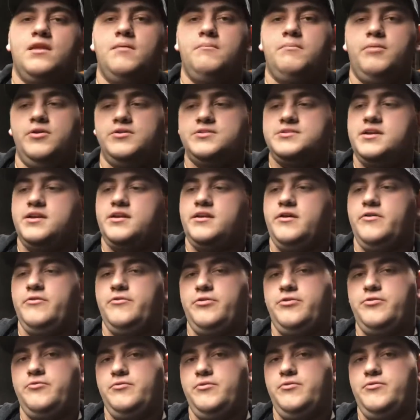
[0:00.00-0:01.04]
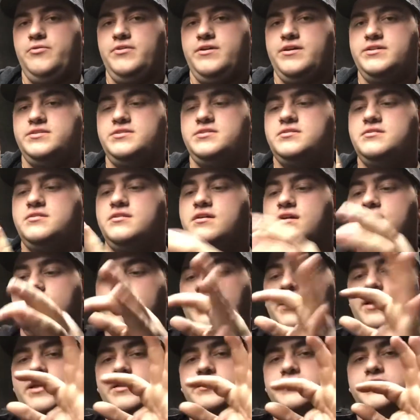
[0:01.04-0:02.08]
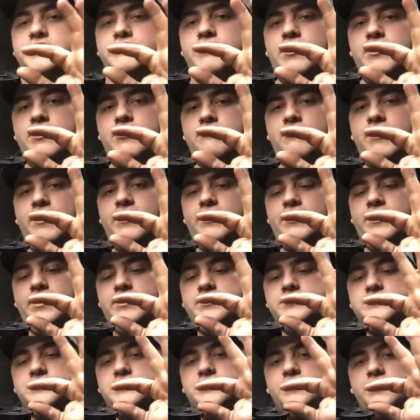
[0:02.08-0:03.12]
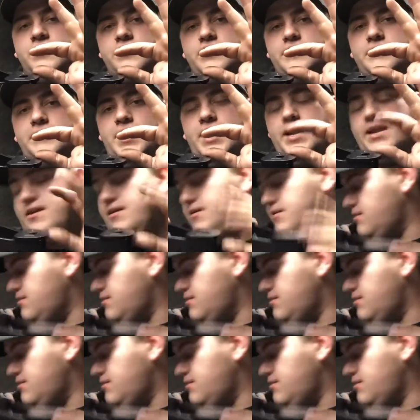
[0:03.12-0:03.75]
bolt's going to go through this and into a threaded insert in the body.